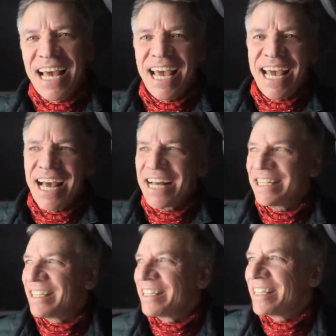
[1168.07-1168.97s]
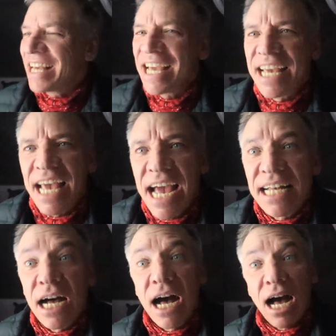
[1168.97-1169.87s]
And they had
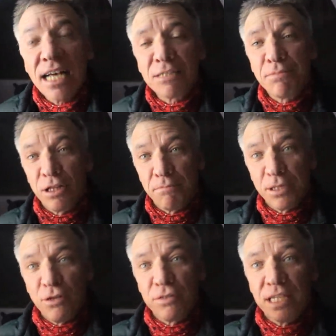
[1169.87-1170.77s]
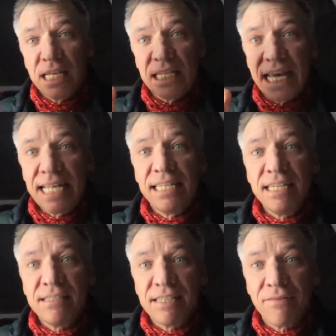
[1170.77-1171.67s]
a hospital built in
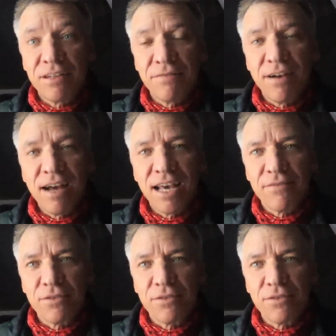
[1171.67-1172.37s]
1875.